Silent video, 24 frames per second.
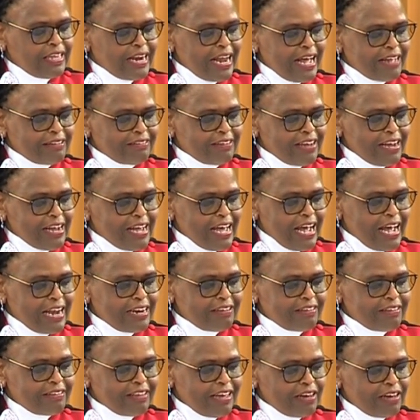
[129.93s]
The latter
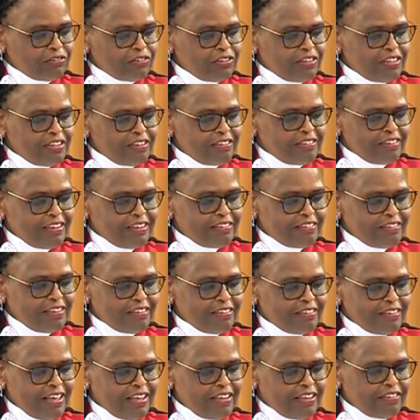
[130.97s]
carries out this
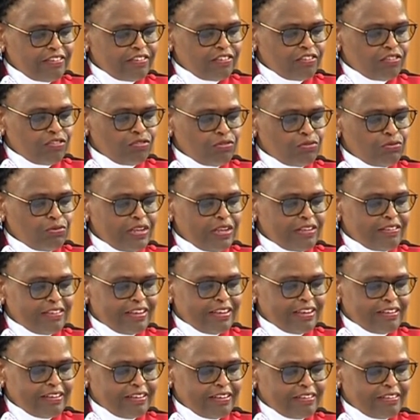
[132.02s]
exercise through
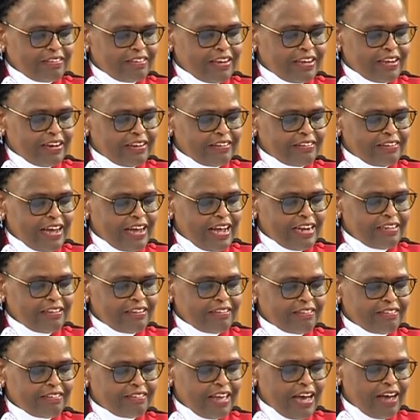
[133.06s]
its
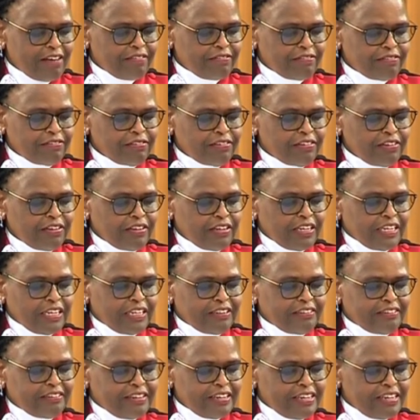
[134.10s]
secretariat staff,
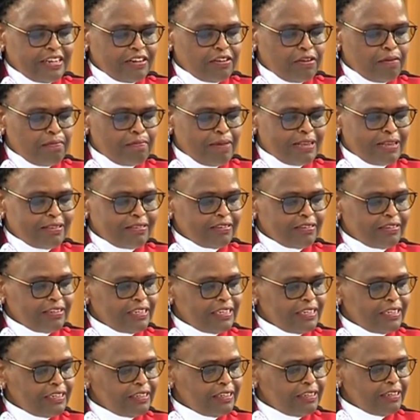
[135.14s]
technical
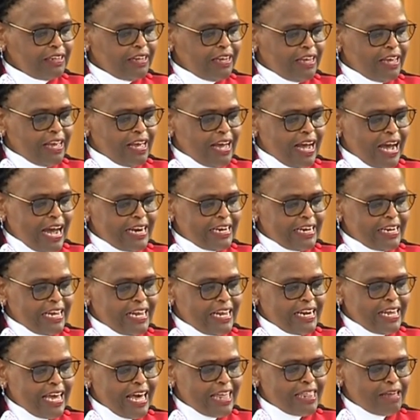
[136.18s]
personnel, and
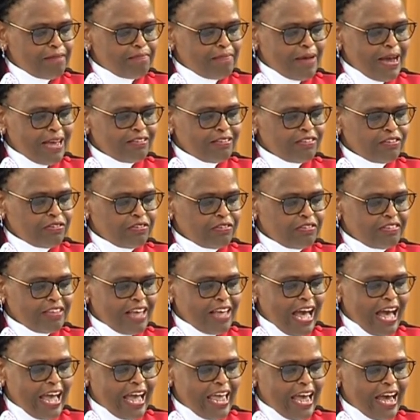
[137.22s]
any other
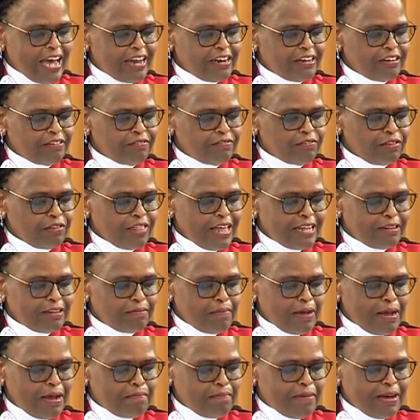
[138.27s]
persons hired for
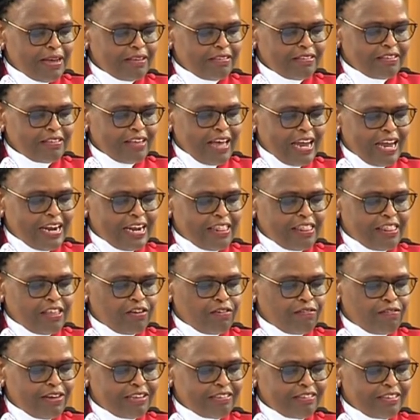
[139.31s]
that purpose under
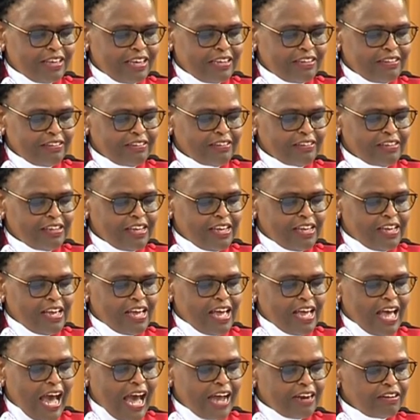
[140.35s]
the oversight
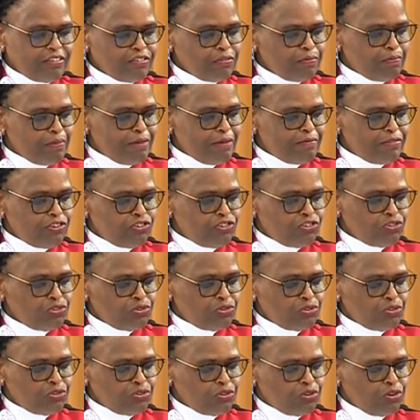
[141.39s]
and
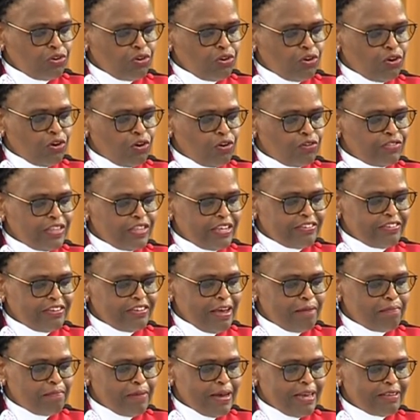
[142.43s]
supervision of the
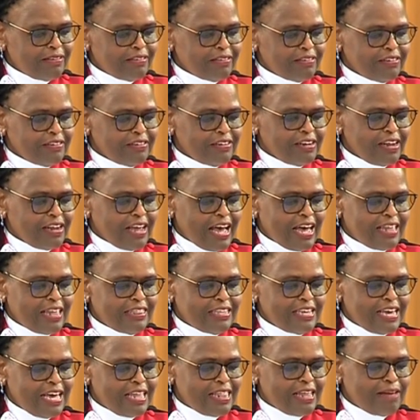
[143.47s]
chairperson
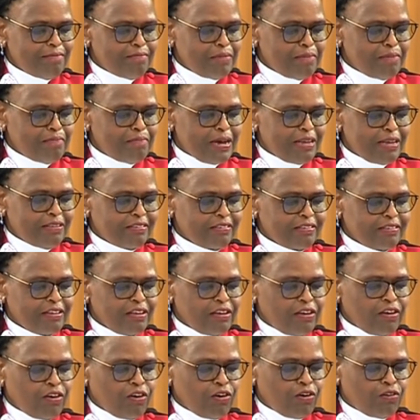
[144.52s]
and the other members
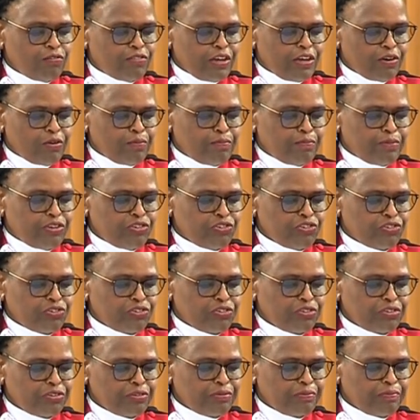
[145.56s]
of the
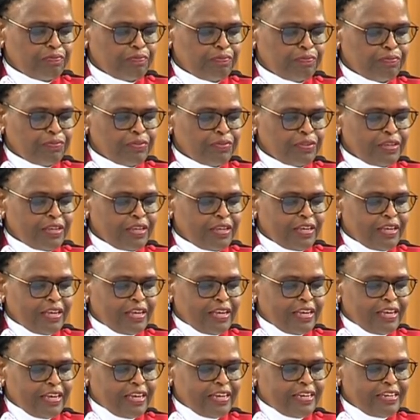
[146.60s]
Commission.
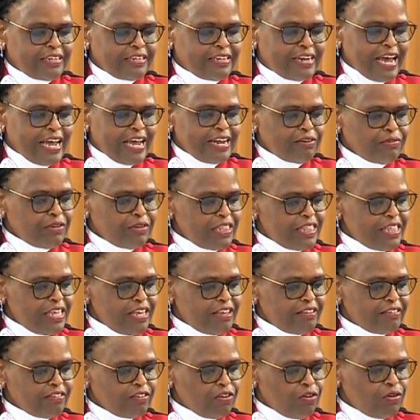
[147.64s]
In line with
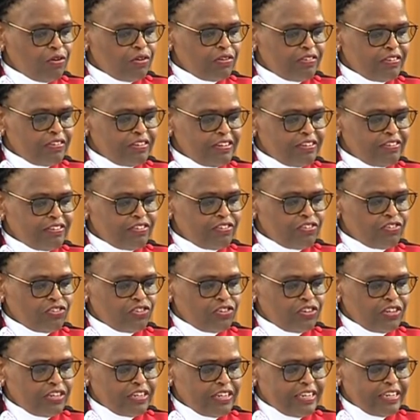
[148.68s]
this court's
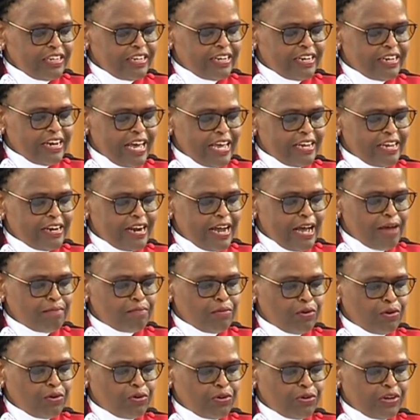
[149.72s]
decision in
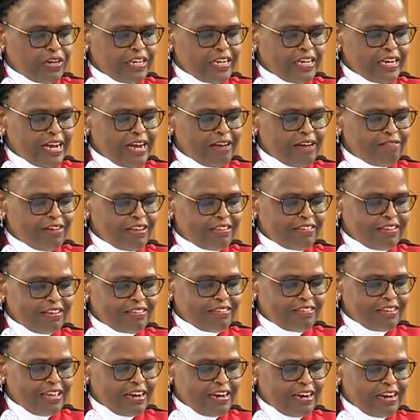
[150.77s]
Raila Amolo Odinga
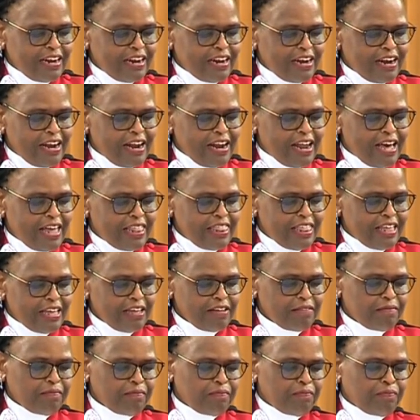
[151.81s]
versus
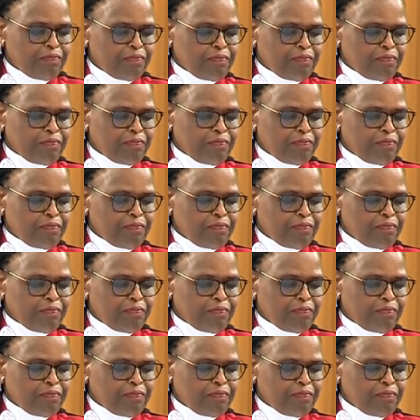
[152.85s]
another